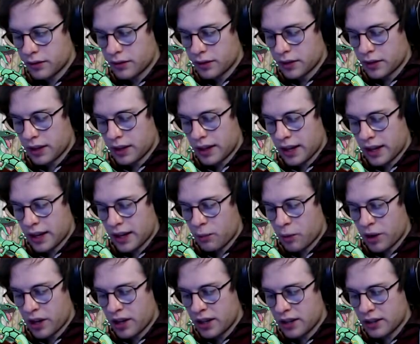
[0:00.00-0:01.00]
Can I get one in?
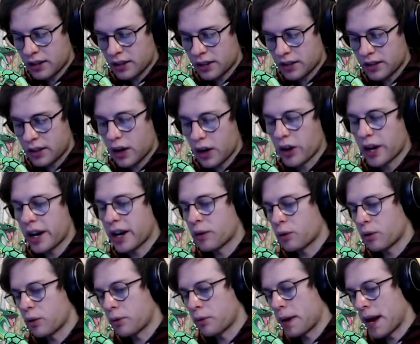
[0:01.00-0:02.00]
Okay, we're
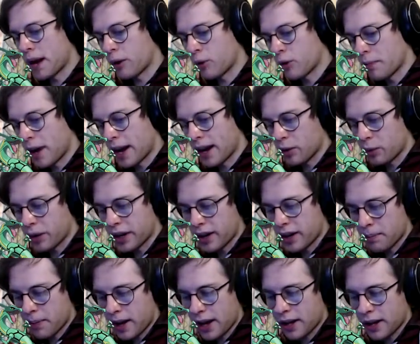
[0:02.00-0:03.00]
back. We get it
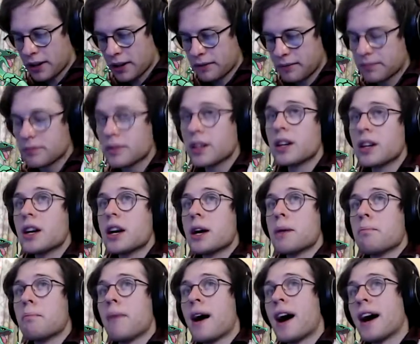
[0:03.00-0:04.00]
back.
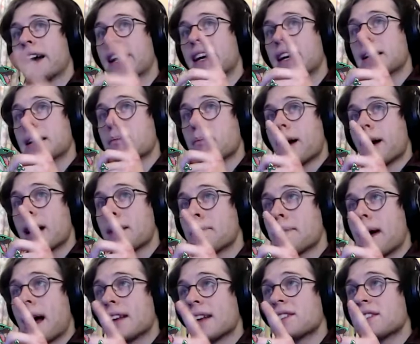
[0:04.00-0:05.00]
My
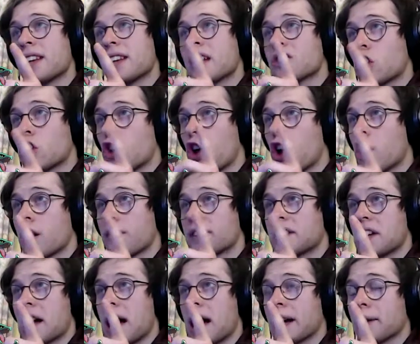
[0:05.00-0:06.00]
Basti has a lot of attack.
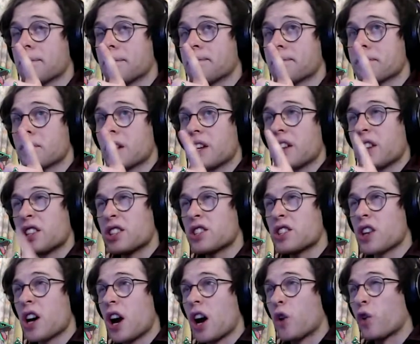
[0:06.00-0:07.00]
This is a
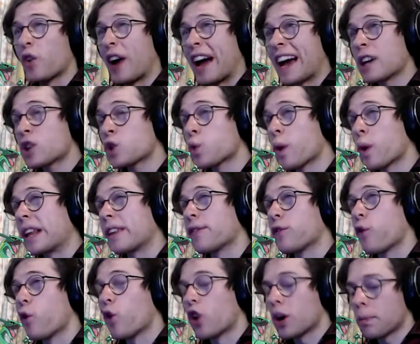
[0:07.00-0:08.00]
rank
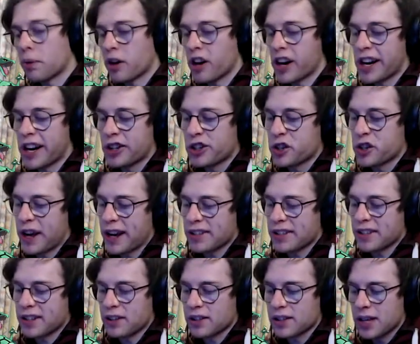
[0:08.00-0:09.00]
24 prior to XLs
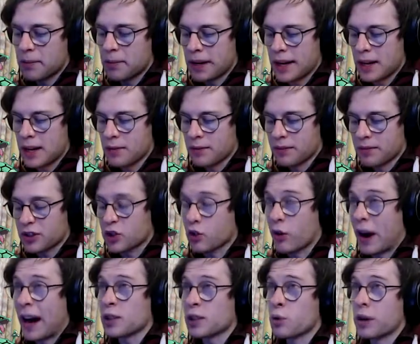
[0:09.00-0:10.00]
coming out. It's rank
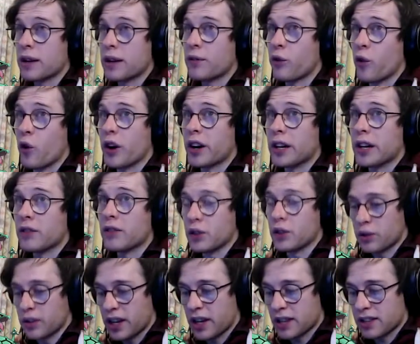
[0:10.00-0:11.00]
24, even though the
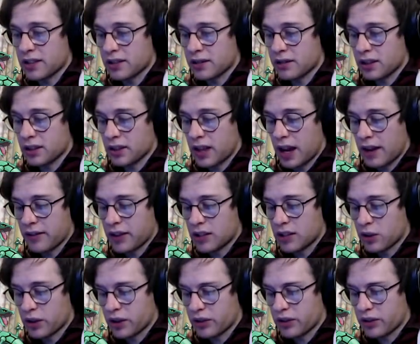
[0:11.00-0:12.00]
IVs look
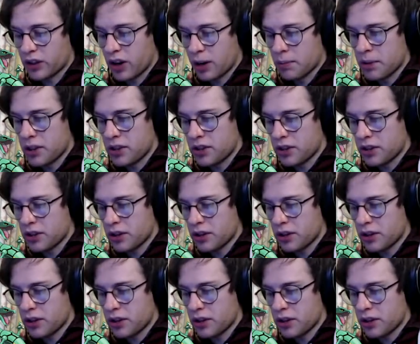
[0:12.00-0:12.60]
garbage.